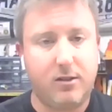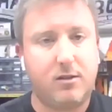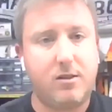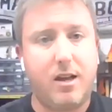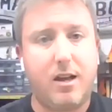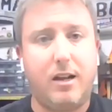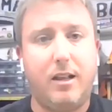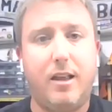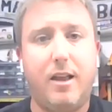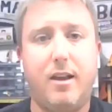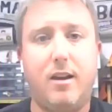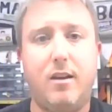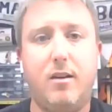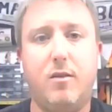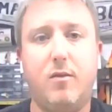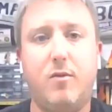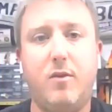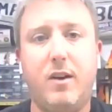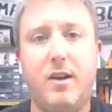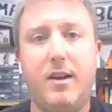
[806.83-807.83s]
There's not a lot
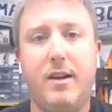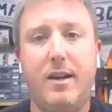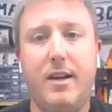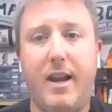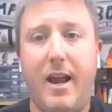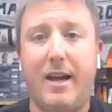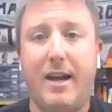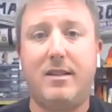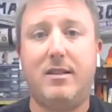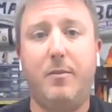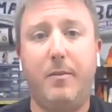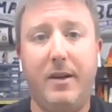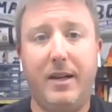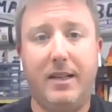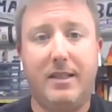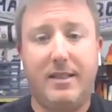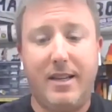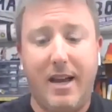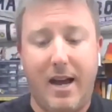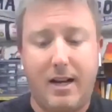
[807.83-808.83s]
of, it has to be
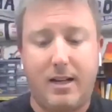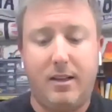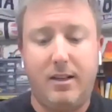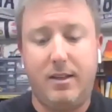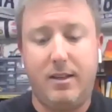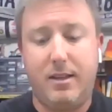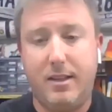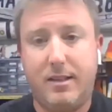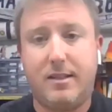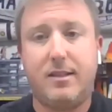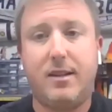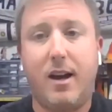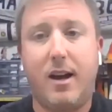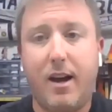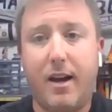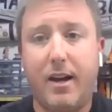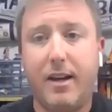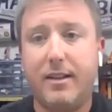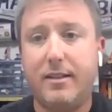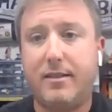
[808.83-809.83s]
exactly this
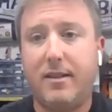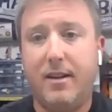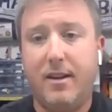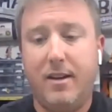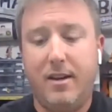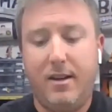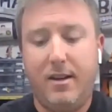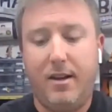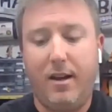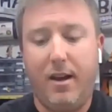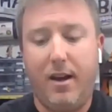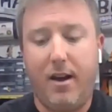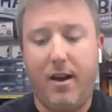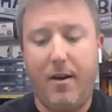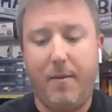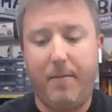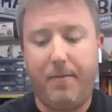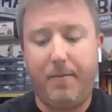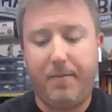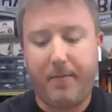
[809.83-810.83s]
size.
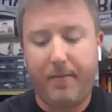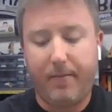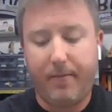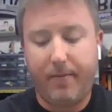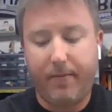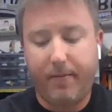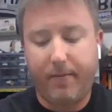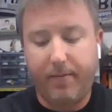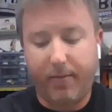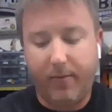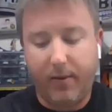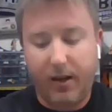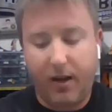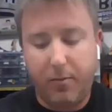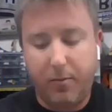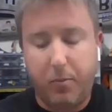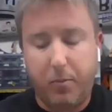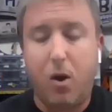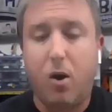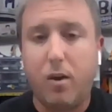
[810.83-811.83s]
Um,
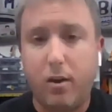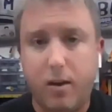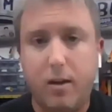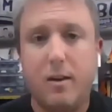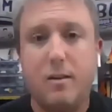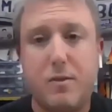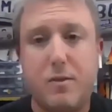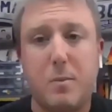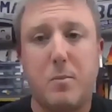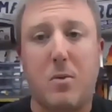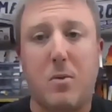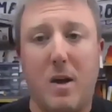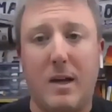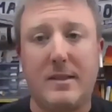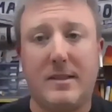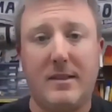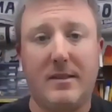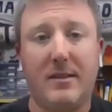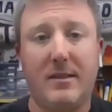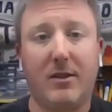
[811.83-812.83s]
part of the
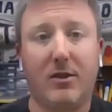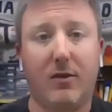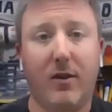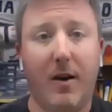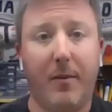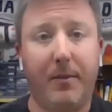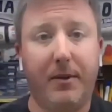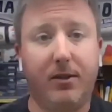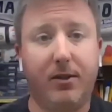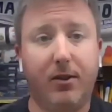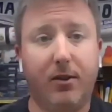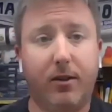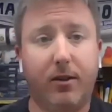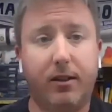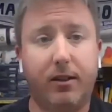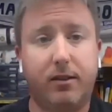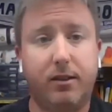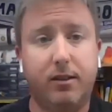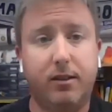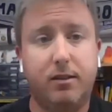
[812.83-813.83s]
process of scrappy
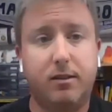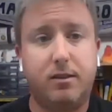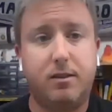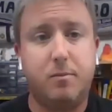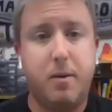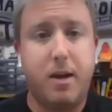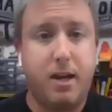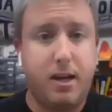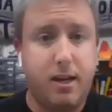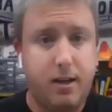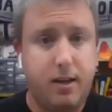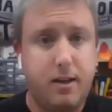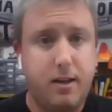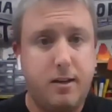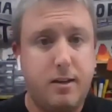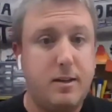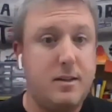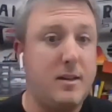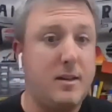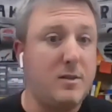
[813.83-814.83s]
circuits is making it
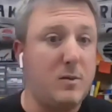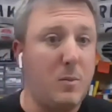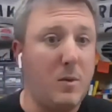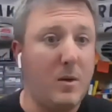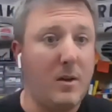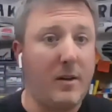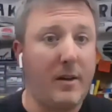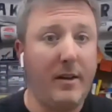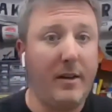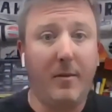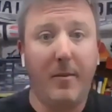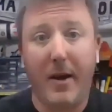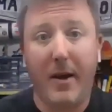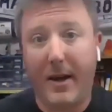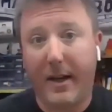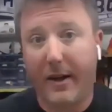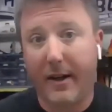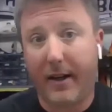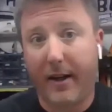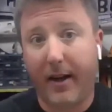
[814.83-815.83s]
and it doesn't work and you
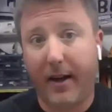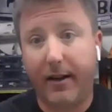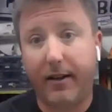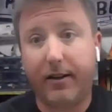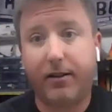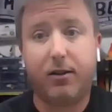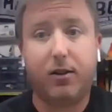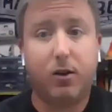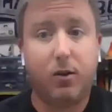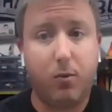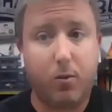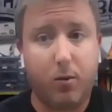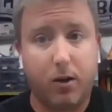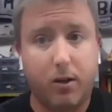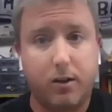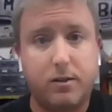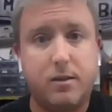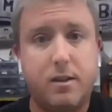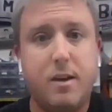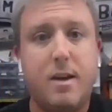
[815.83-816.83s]
make it again until it
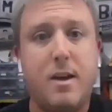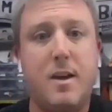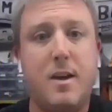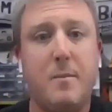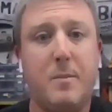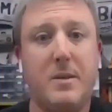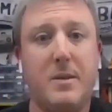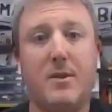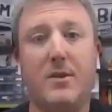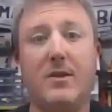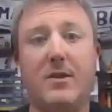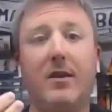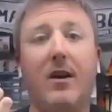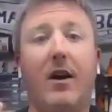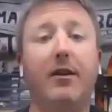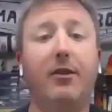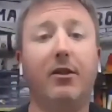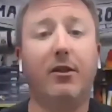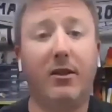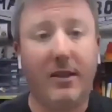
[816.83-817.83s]
works. But there's an
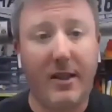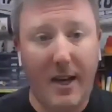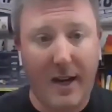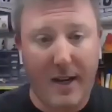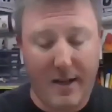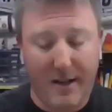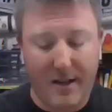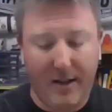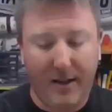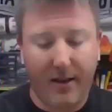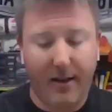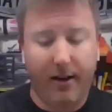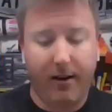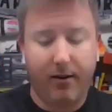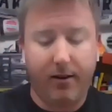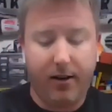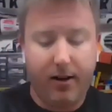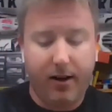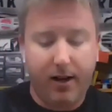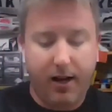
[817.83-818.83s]
understanding
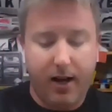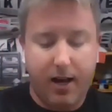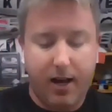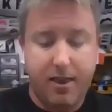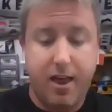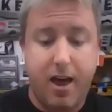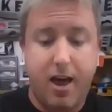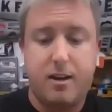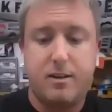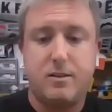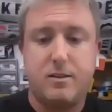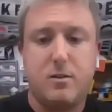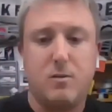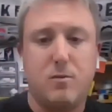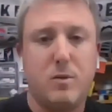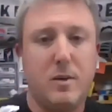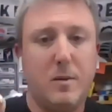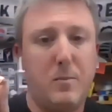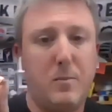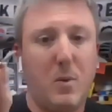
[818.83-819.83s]
there. And that is a
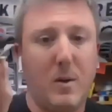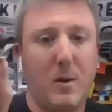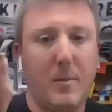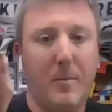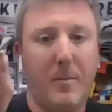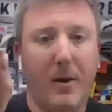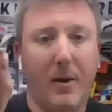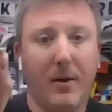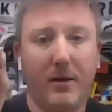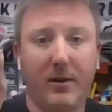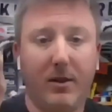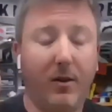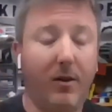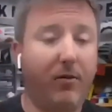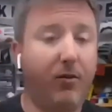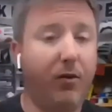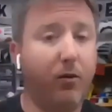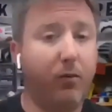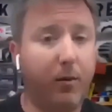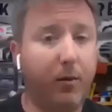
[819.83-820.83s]
real important part. So
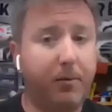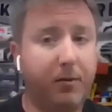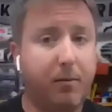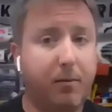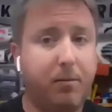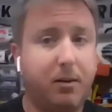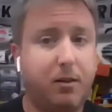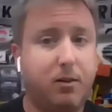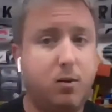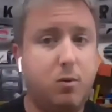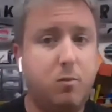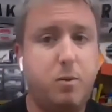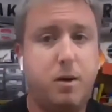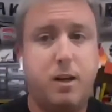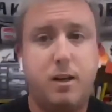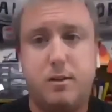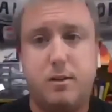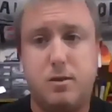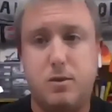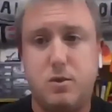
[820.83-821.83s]
if you rip something too
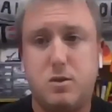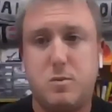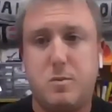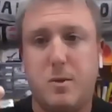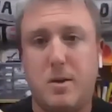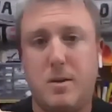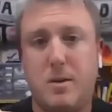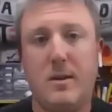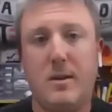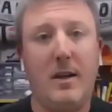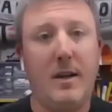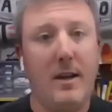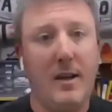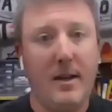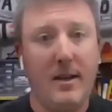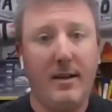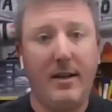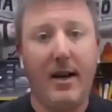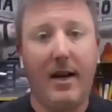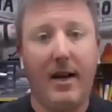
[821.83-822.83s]
big, too small,
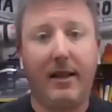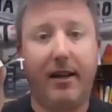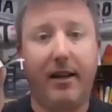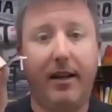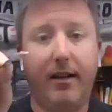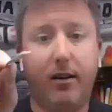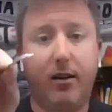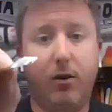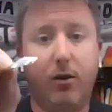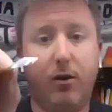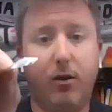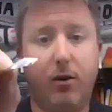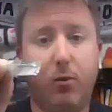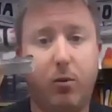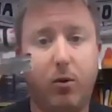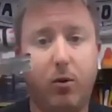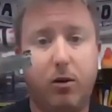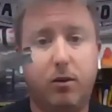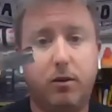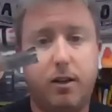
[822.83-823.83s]
not the end of the
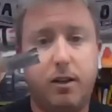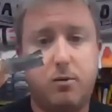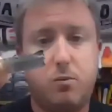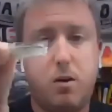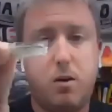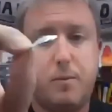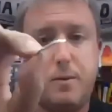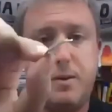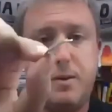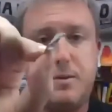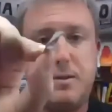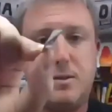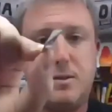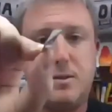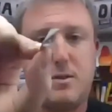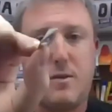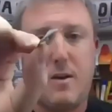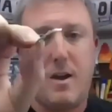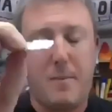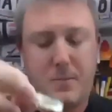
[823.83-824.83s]
world. That's why we're using
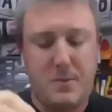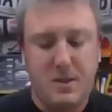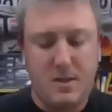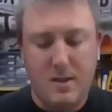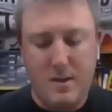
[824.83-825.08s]
scraps.